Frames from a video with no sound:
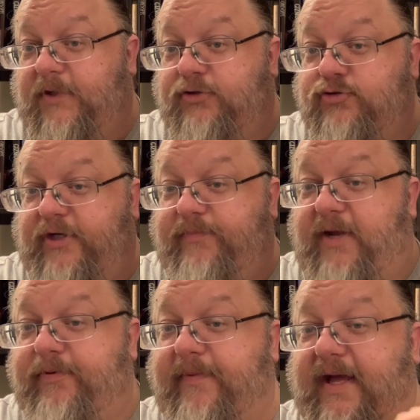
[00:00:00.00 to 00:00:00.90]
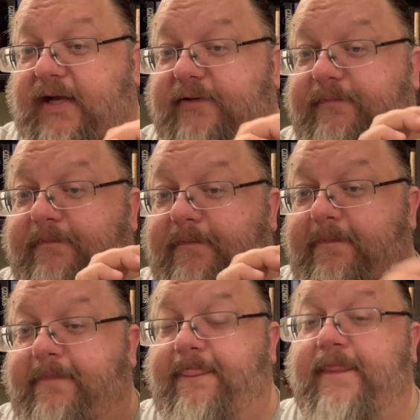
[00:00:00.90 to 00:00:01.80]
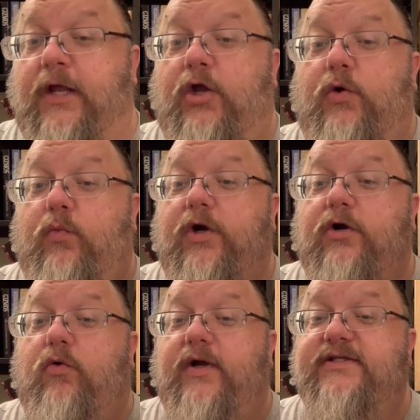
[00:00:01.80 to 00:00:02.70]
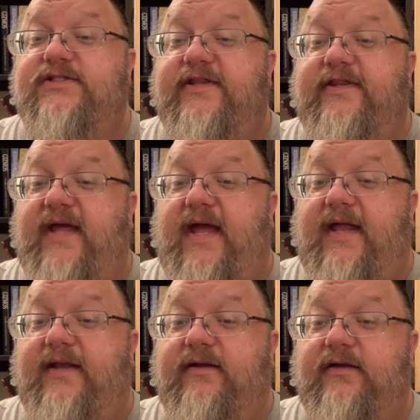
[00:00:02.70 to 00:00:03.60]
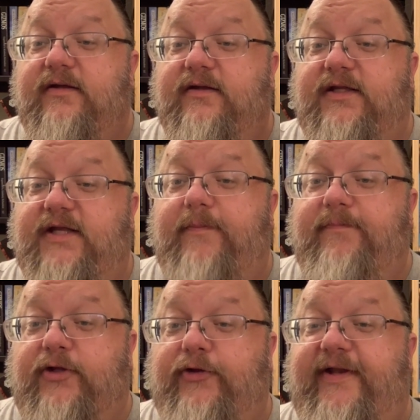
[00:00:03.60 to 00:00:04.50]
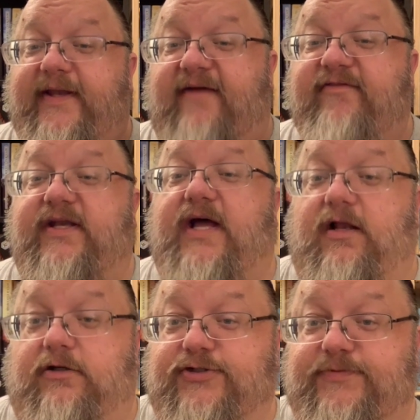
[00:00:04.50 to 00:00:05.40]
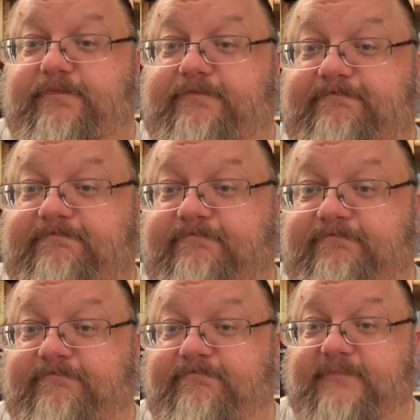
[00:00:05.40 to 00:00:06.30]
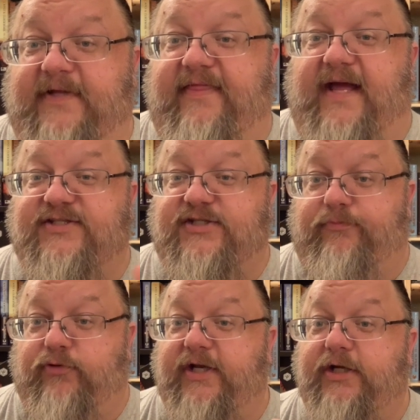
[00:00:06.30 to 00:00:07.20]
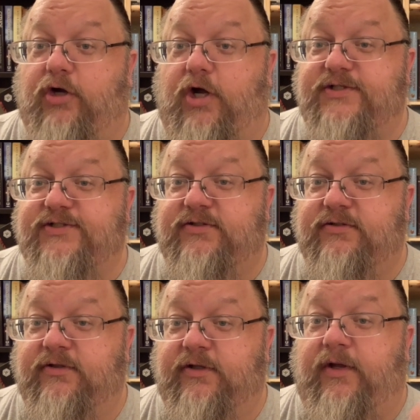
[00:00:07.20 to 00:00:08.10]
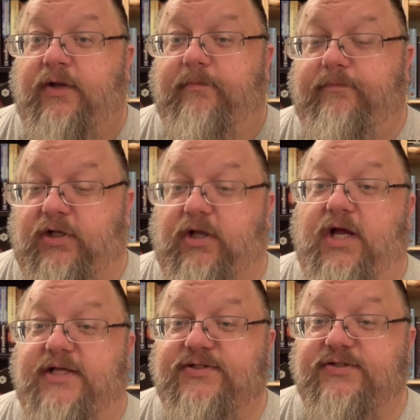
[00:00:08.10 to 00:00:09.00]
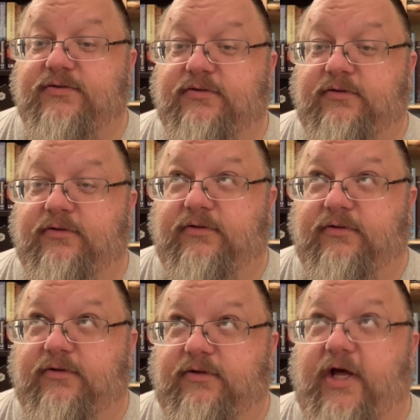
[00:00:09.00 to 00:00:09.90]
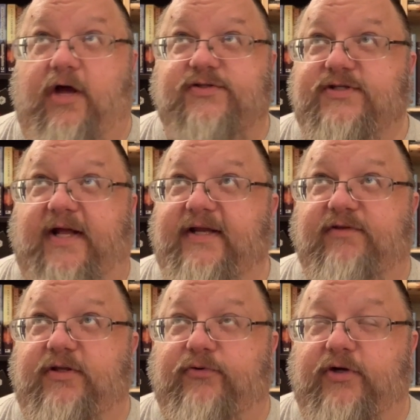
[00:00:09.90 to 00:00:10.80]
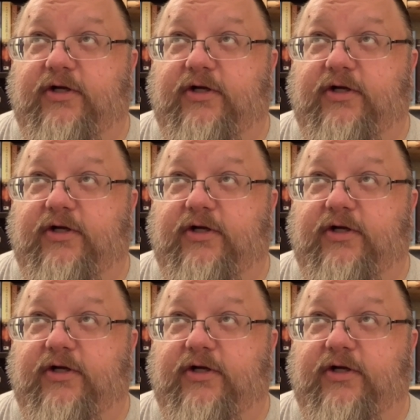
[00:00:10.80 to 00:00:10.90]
trade paperback, we're going to then get billed $11. That's the printing cost plus, no, it's not even the printing